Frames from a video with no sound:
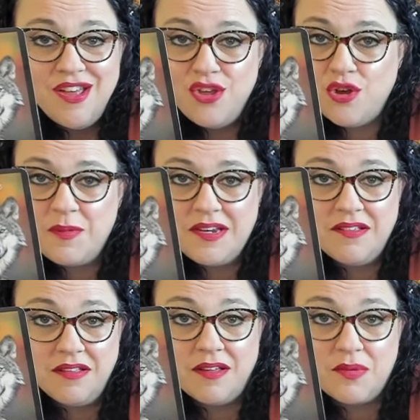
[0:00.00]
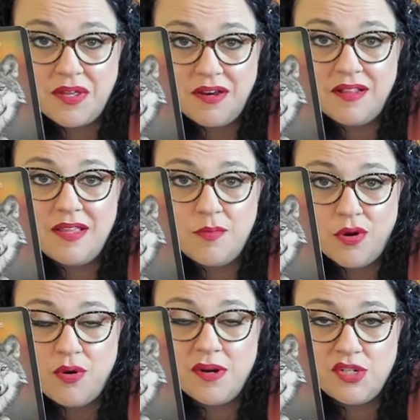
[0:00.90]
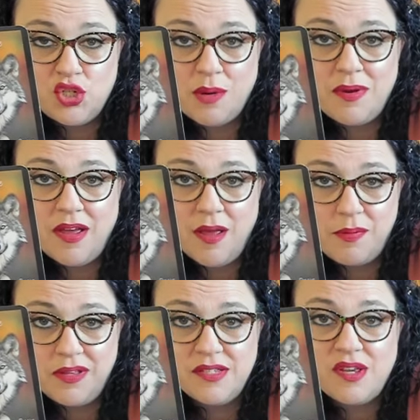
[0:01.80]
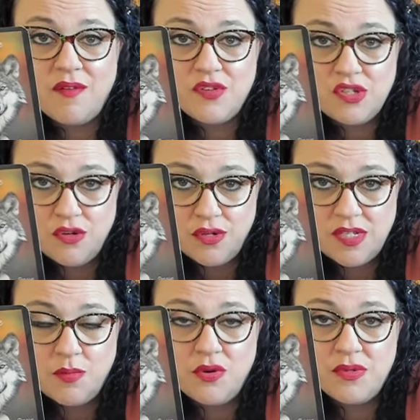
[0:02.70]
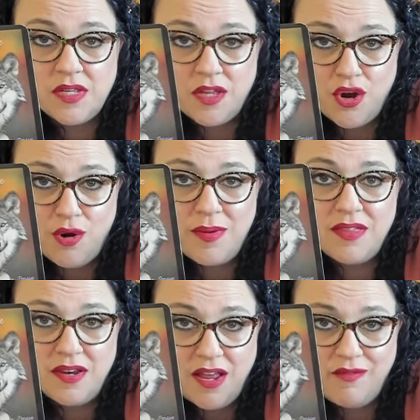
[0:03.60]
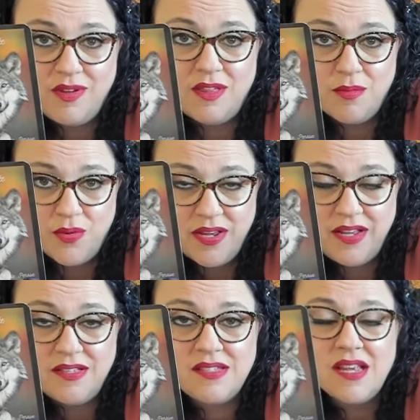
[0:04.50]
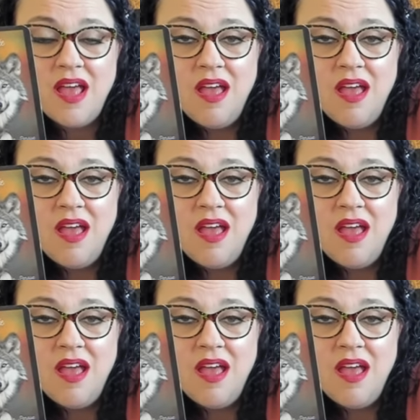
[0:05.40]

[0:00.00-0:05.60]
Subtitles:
You could be dealing with a Libra, of course, Gemini, a police officer, someone who's in the Army and the Navy and the Marines,